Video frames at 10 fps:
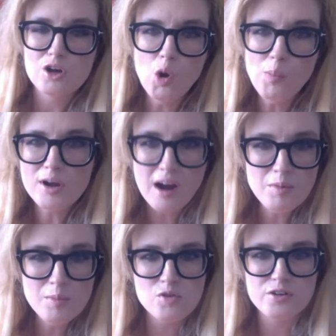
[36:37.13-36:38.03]
Go
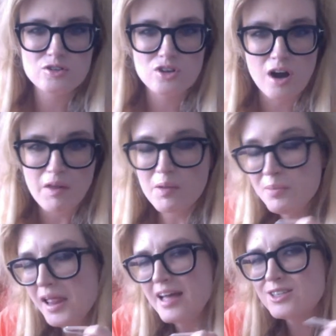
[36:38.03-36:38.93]
become a movie star and
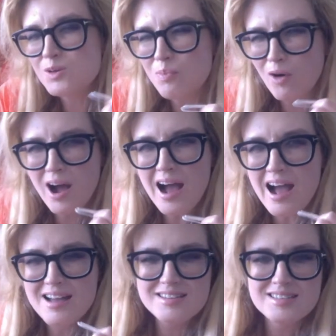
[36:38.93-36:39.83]
then be like,
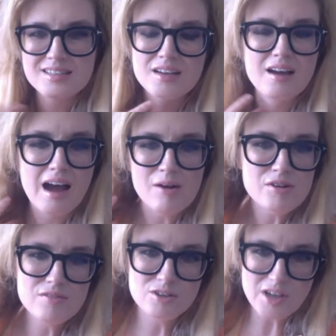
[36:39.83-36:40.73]
surprise! I
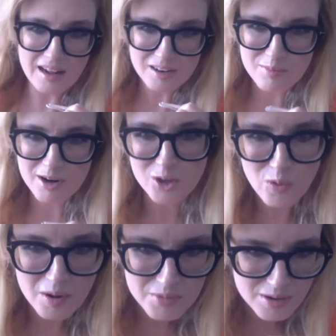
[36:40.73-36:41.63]
would never tell anybody
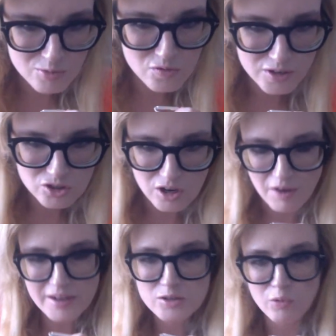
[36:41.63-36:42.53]
you want to be a movie
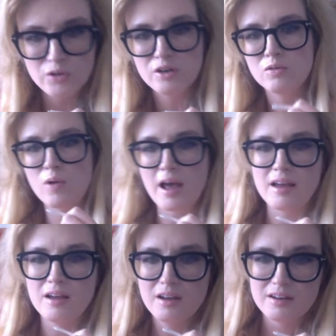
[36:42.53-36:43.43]
star. That's a really good
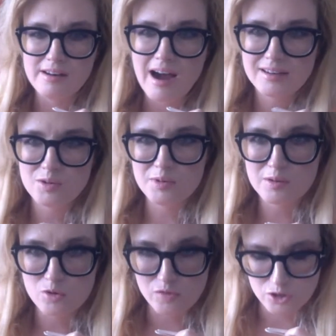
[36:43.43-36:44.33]
way not to be
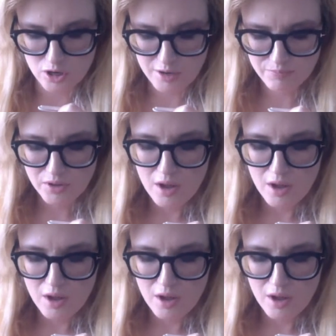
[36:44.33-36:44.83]
a movie star.